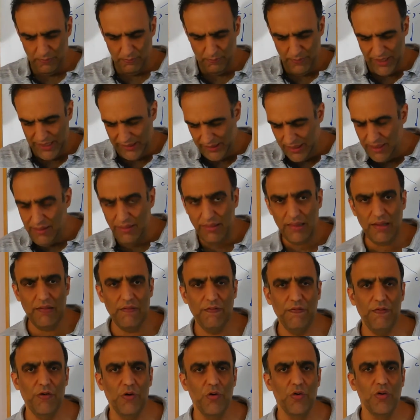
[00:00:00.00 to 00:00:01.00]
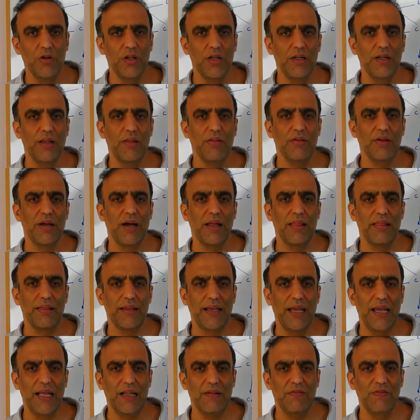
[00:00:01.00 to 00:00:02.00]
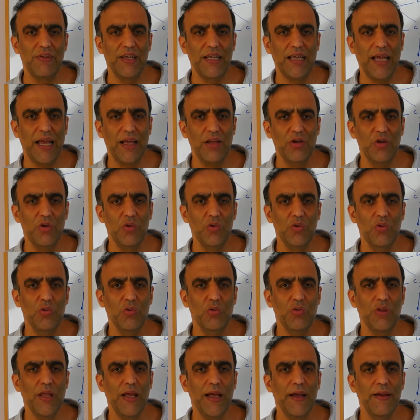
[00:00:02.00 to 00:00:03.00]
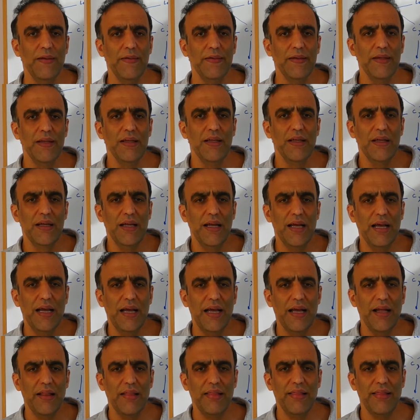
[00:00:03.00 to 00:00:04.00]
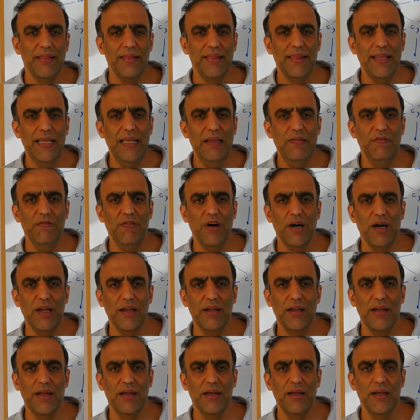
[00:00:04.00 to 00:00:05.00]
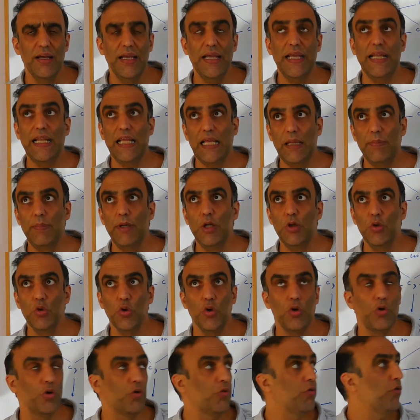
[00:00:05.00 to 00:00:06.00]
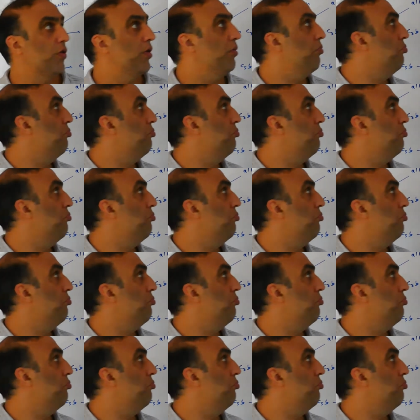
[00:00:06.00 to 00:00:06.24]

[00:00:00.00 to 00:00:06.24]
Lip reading: medicine for this cascade, we can use C1 inhibitors.